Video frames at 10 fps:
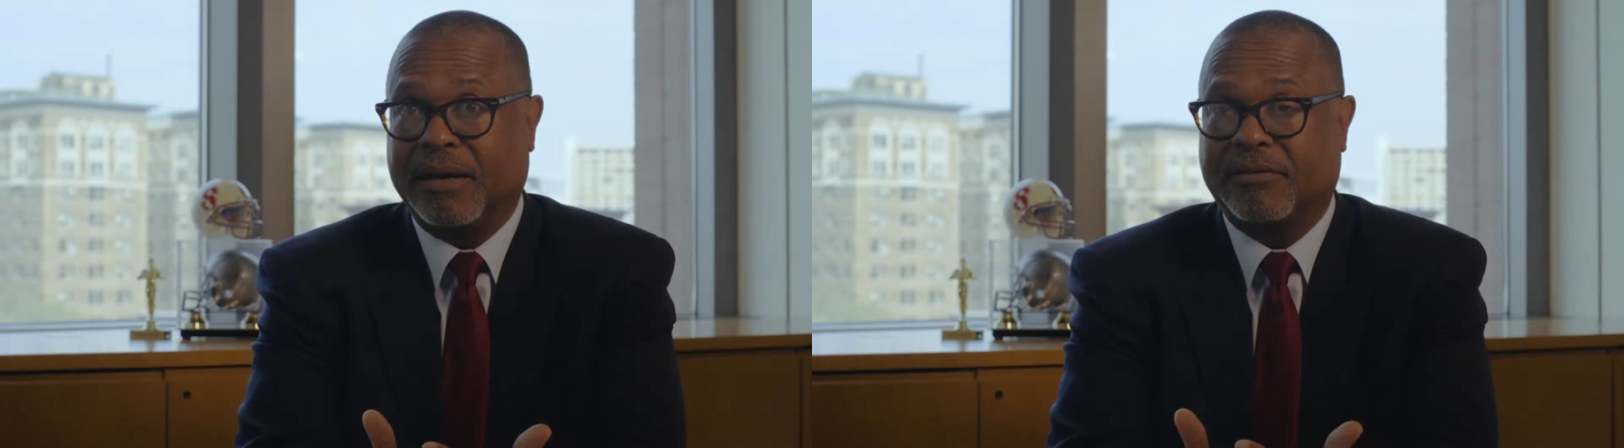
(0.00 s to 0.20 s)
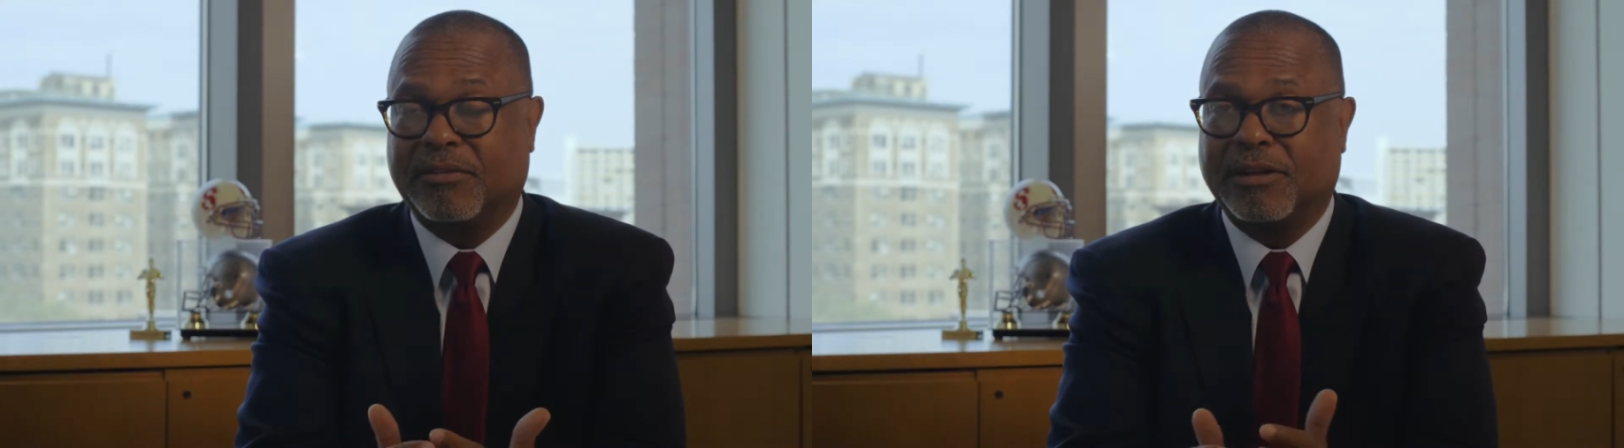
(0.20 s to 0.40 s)

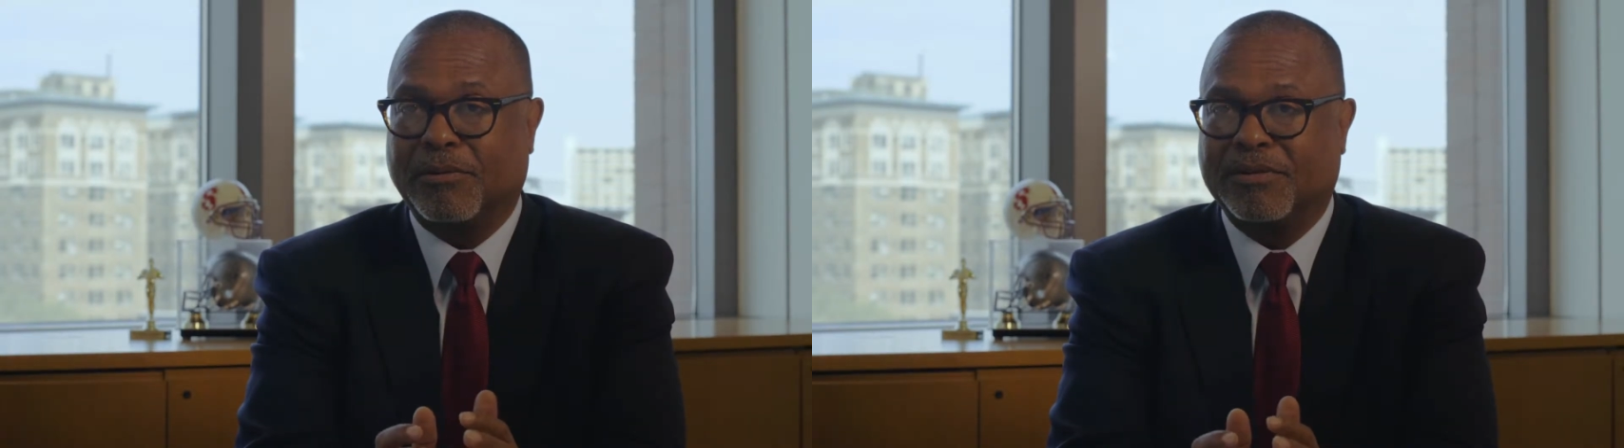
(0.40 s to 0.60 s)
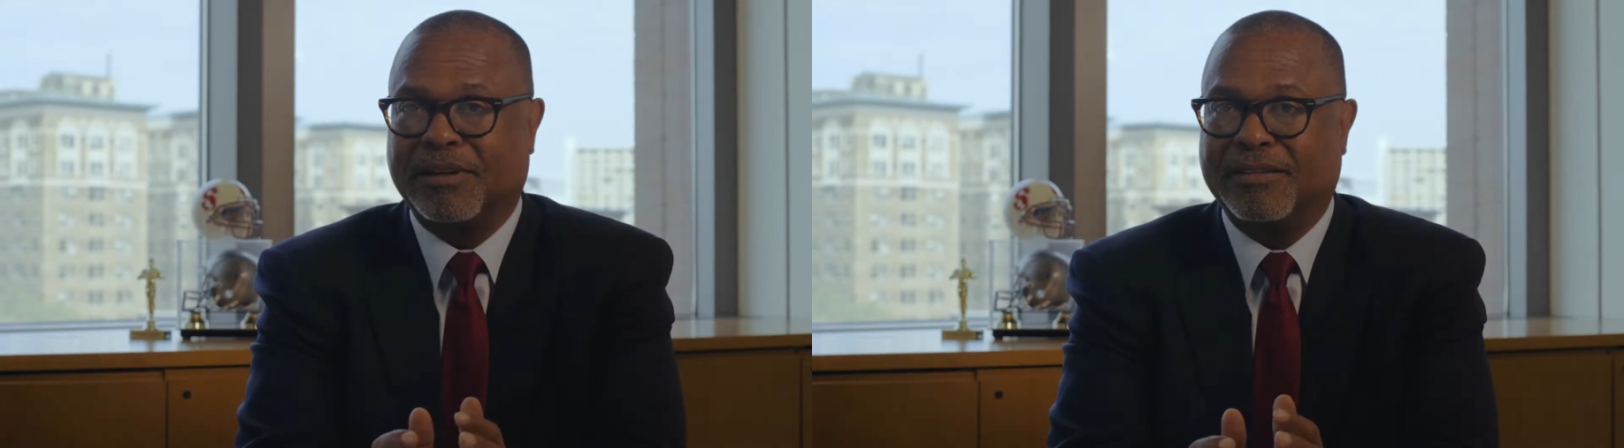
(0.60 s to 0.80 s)
certainly
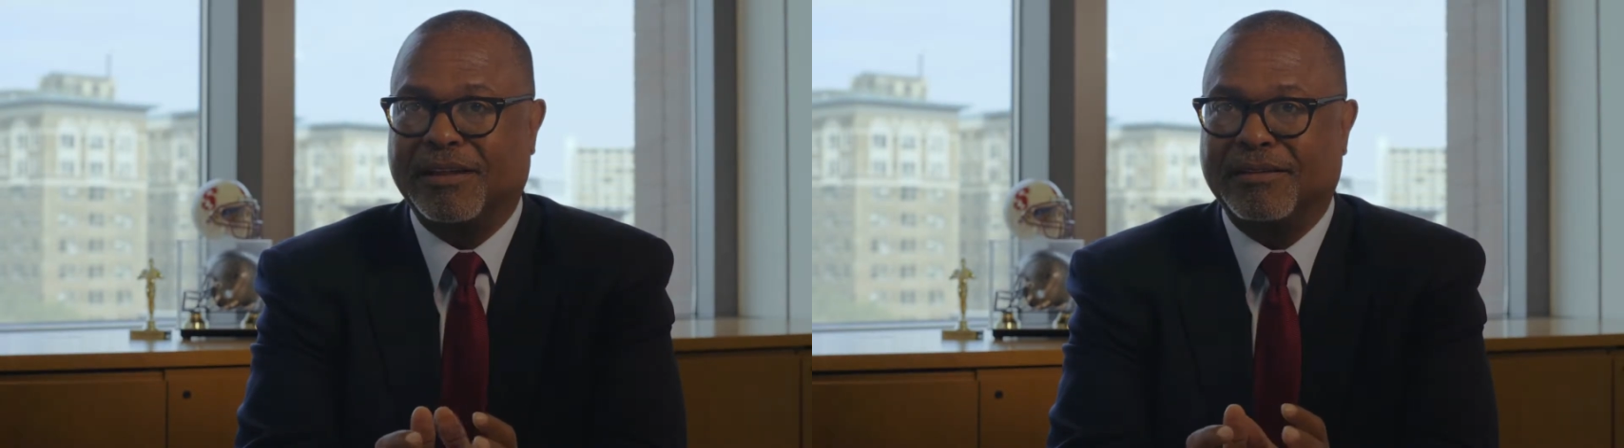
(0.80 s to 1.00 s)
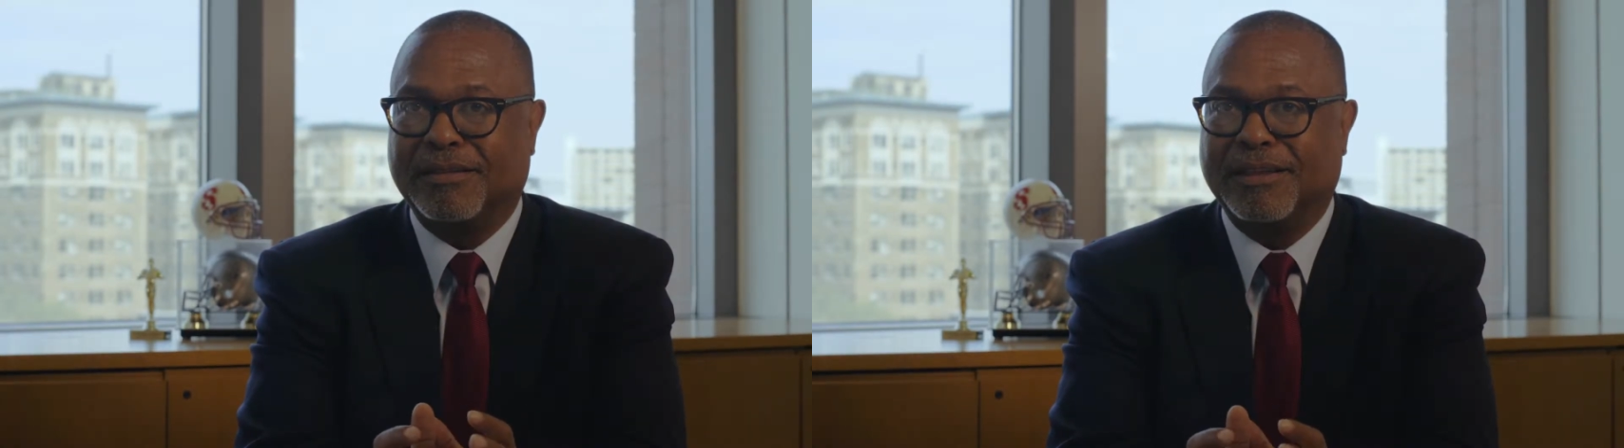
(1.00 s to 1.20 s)
wasn't at
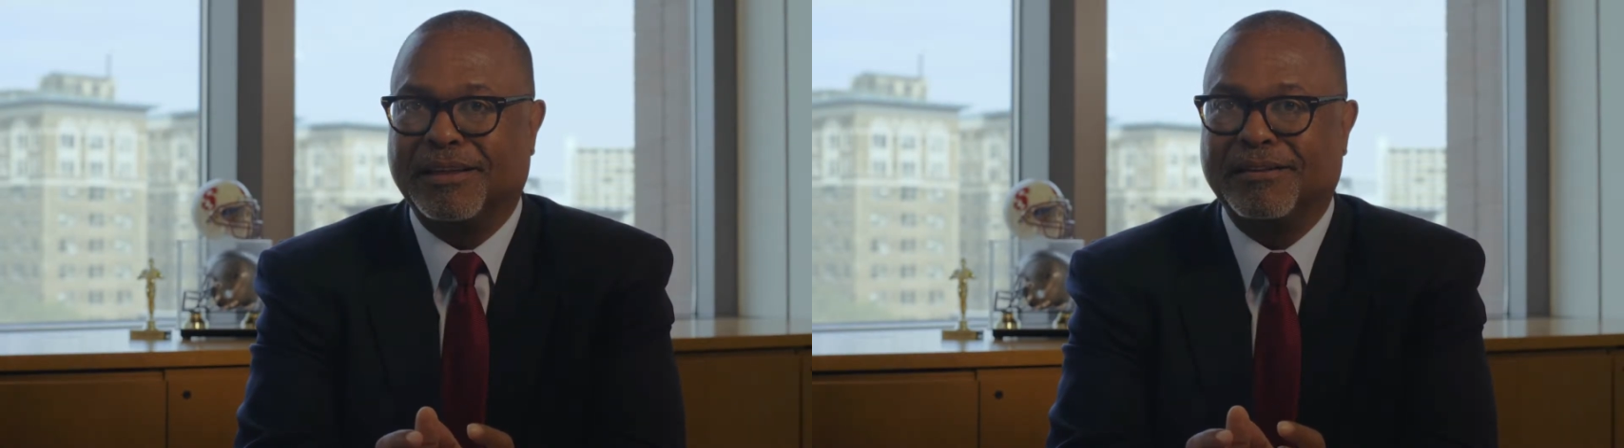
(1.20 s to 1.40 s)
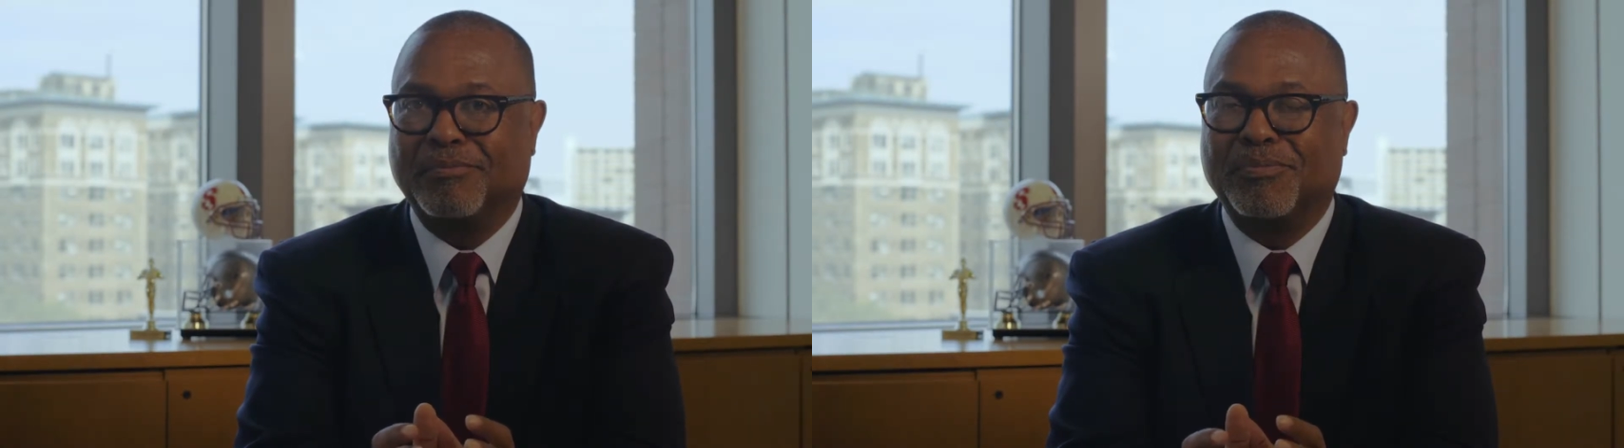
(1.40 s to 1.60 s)

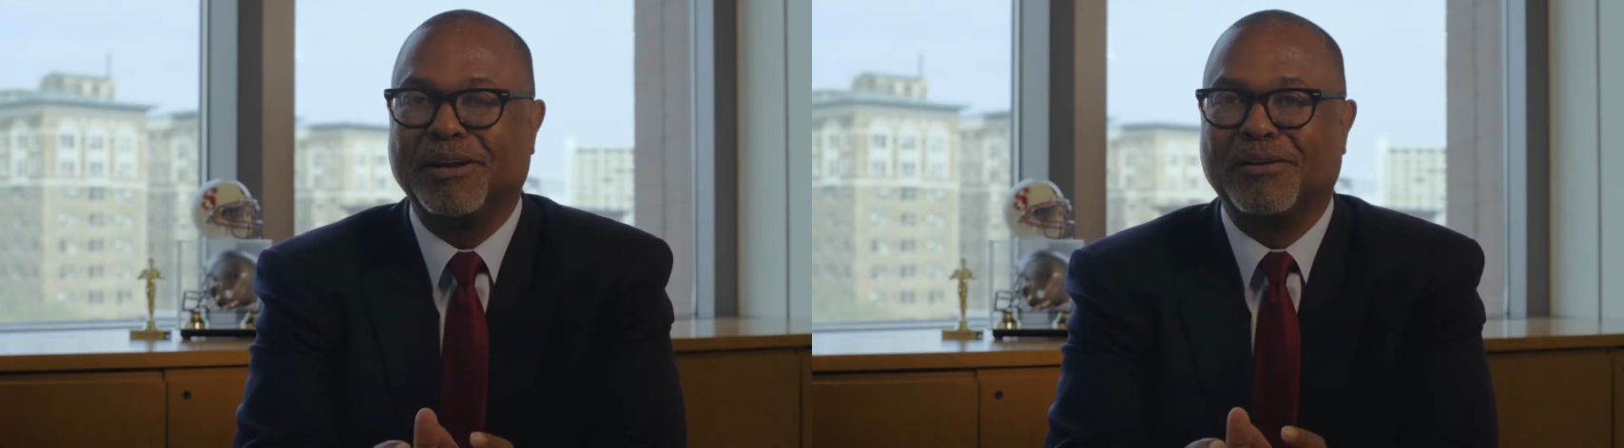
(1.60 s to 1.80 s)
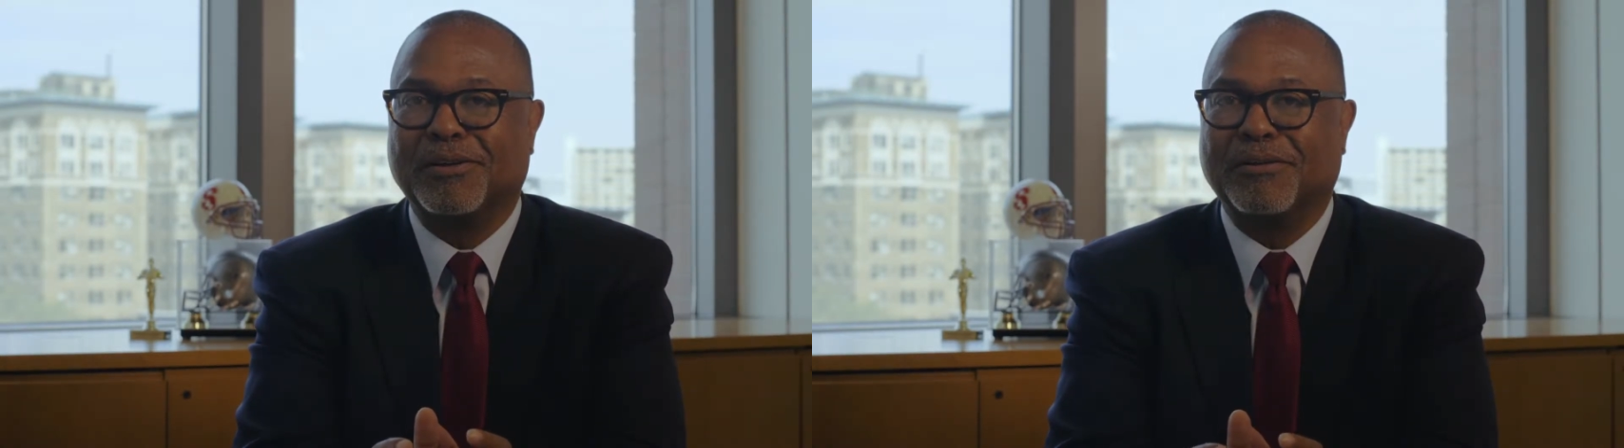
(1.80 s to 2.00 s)
the
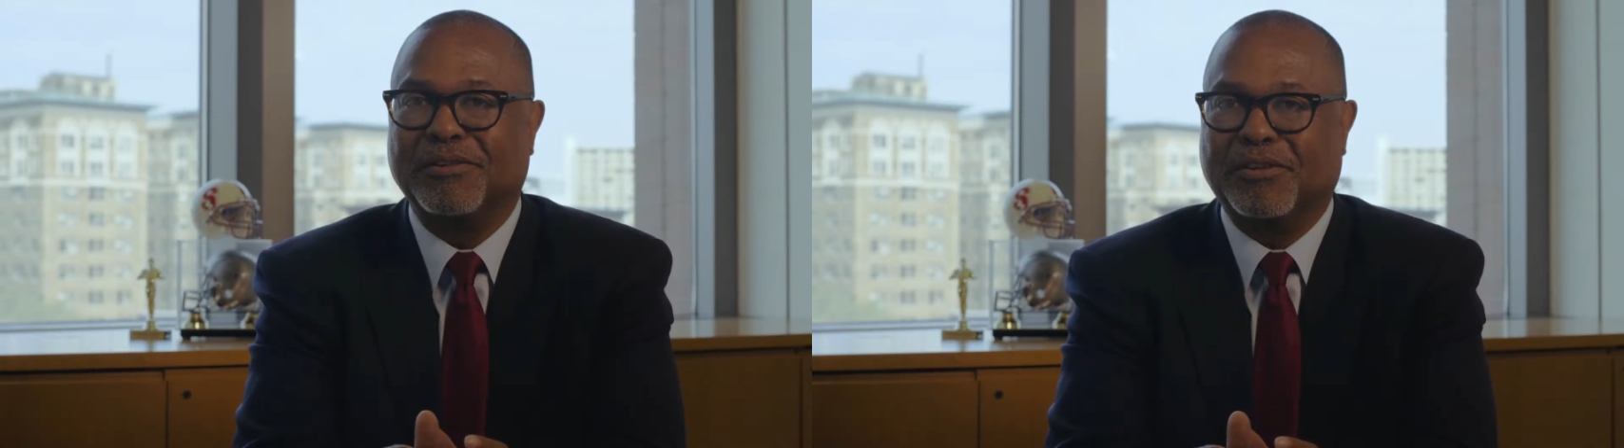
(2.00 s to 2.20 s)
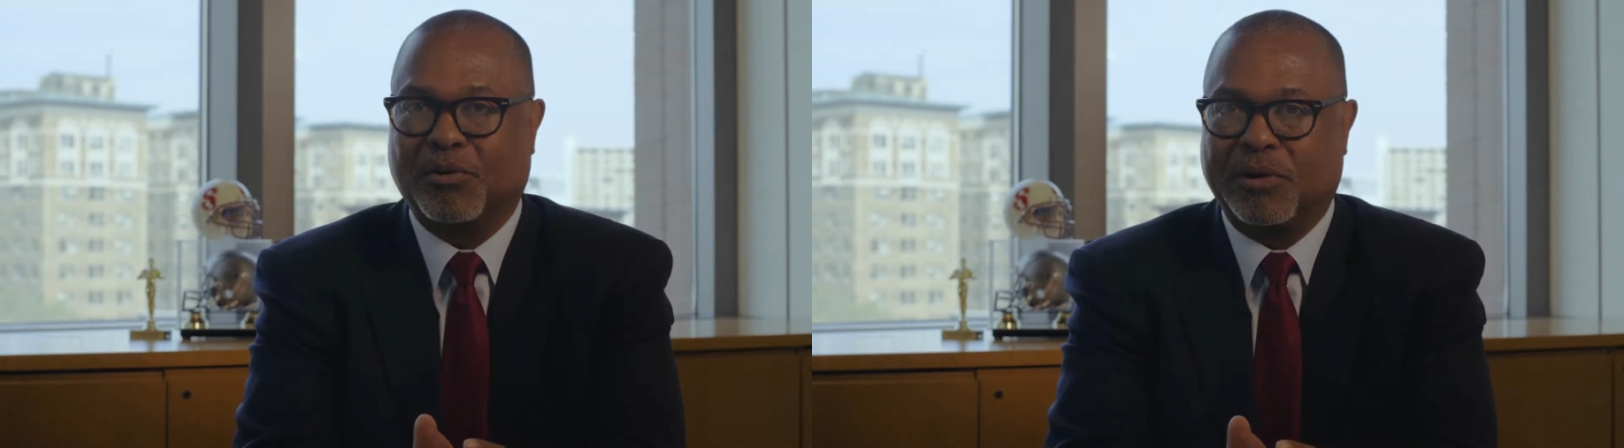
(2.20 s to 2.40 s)
pinnacle of
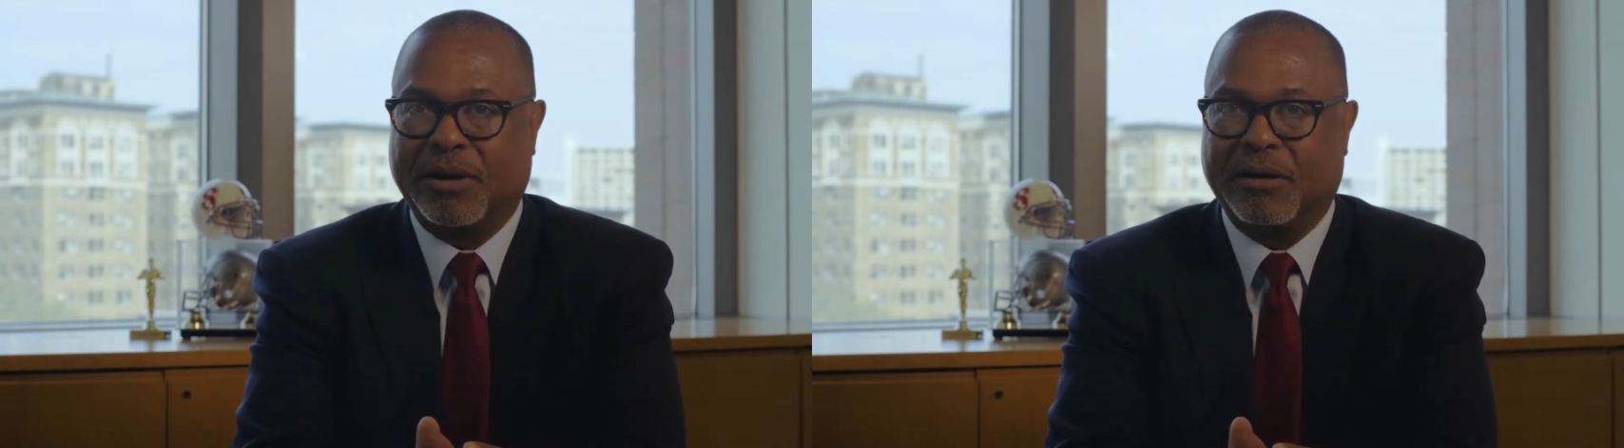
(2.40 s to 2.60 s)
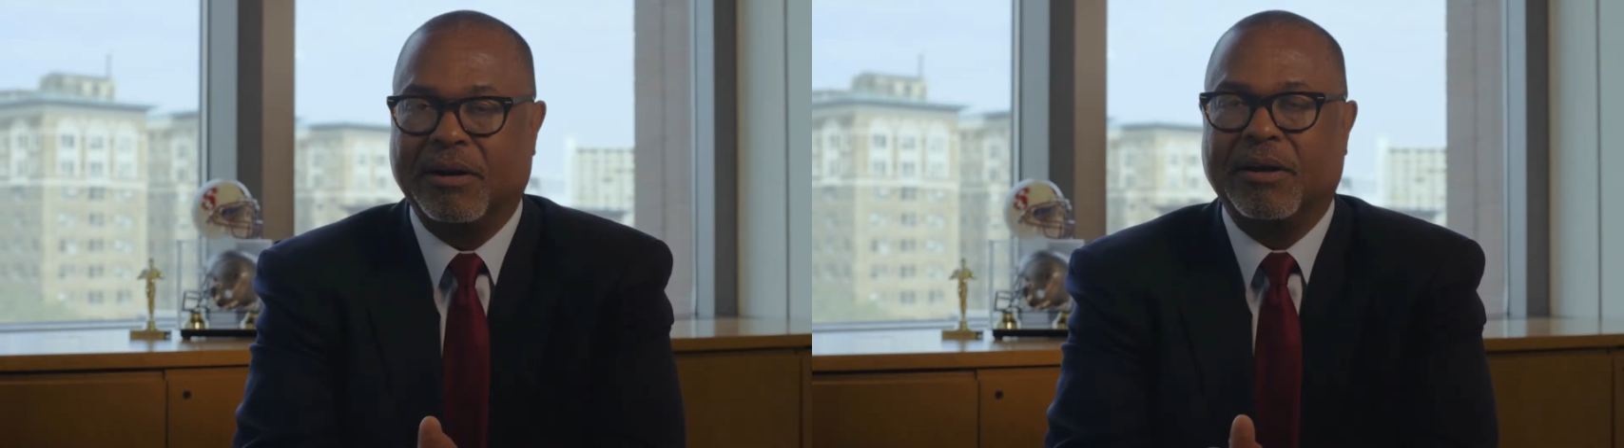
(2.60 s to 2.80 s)
his
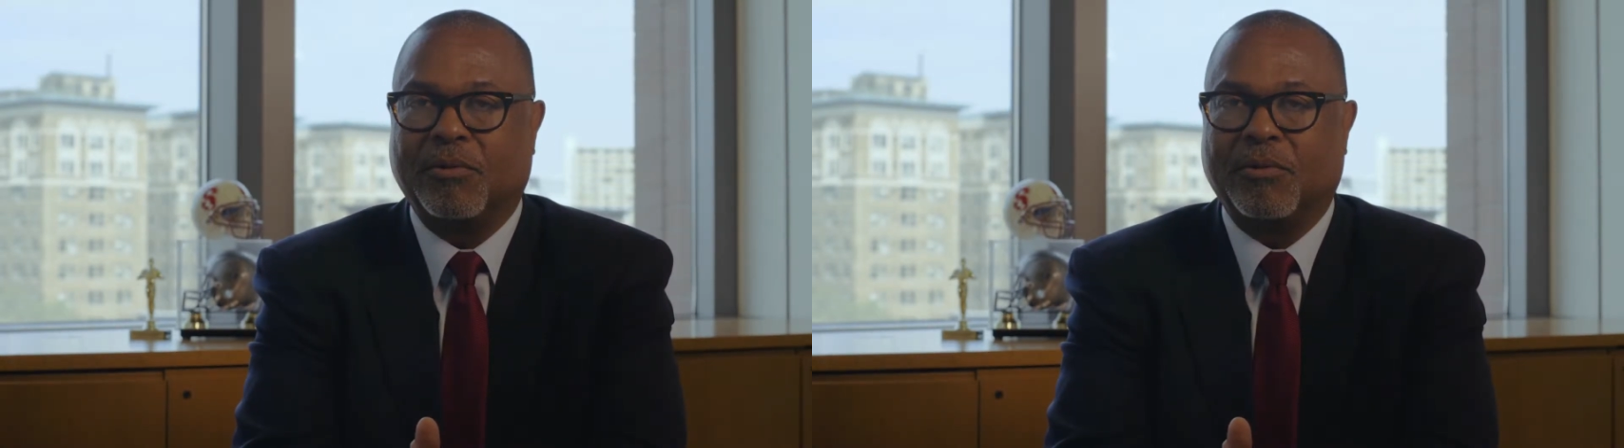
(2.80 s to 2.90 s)
career